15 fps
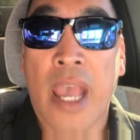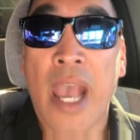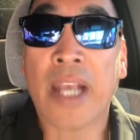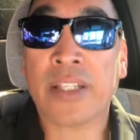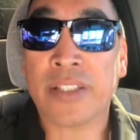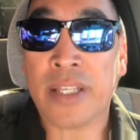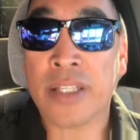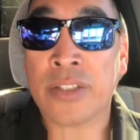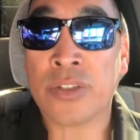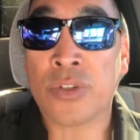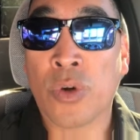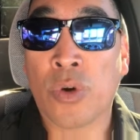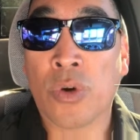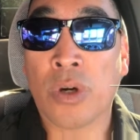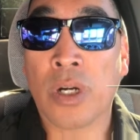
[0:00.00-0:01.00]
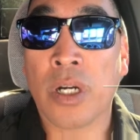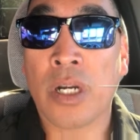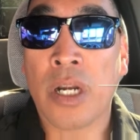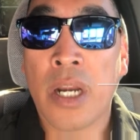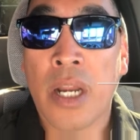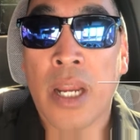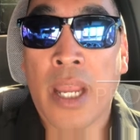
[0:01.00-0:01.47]
access door
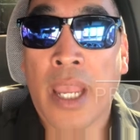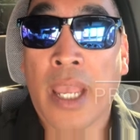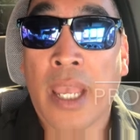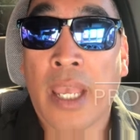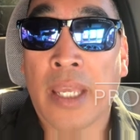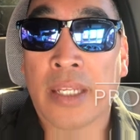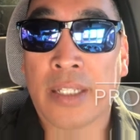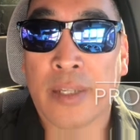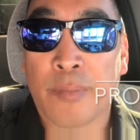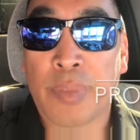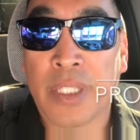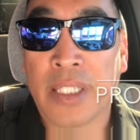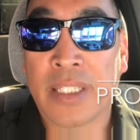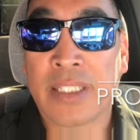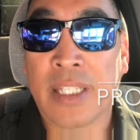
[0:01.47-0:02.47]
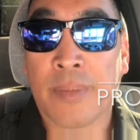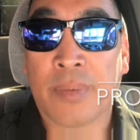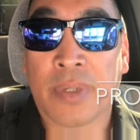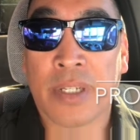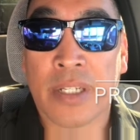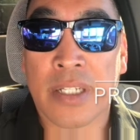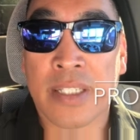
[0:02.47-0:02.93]
and a completely
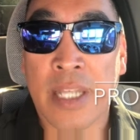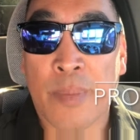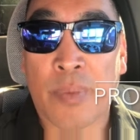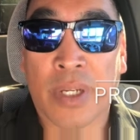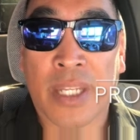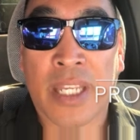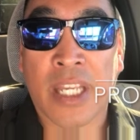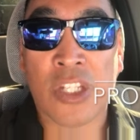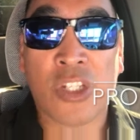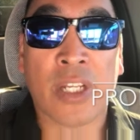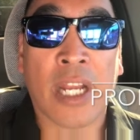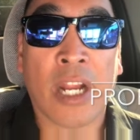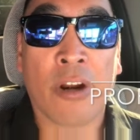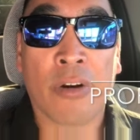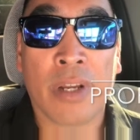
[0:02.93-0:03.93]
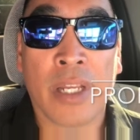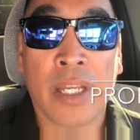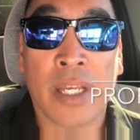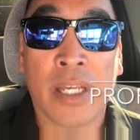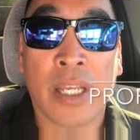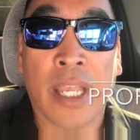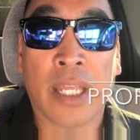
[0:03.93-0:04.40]
separate kitchen area